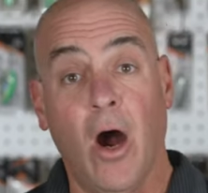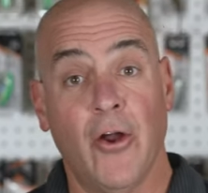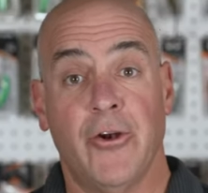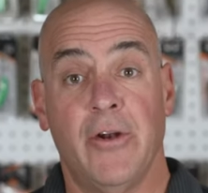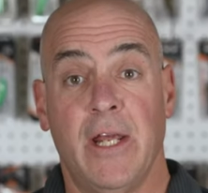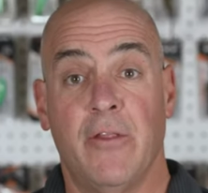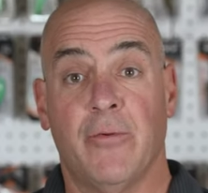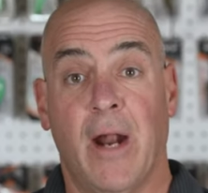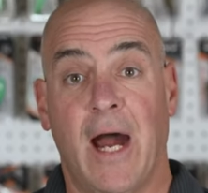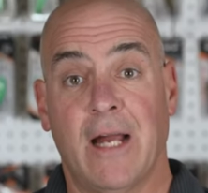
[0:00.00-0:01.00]
underneath
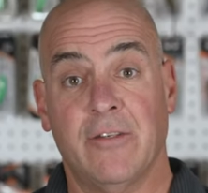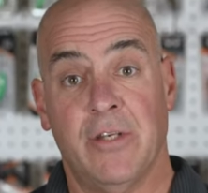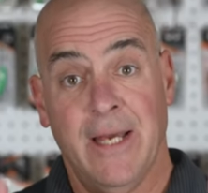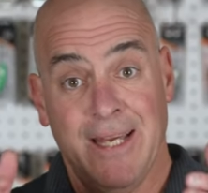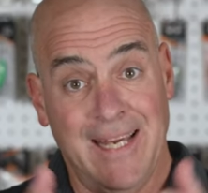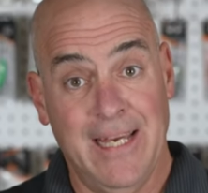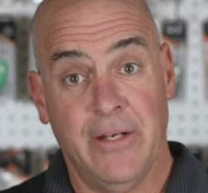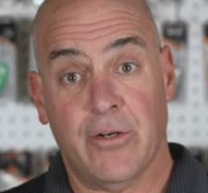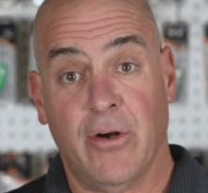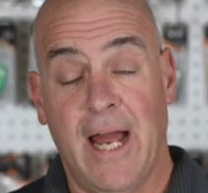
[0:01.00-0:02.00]
rocks,
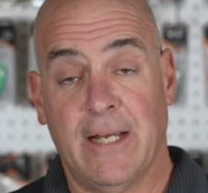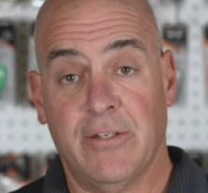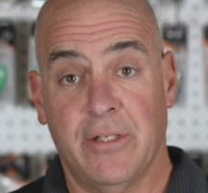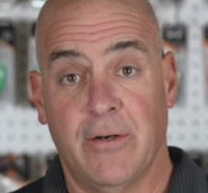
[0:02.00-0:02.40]
in cracks and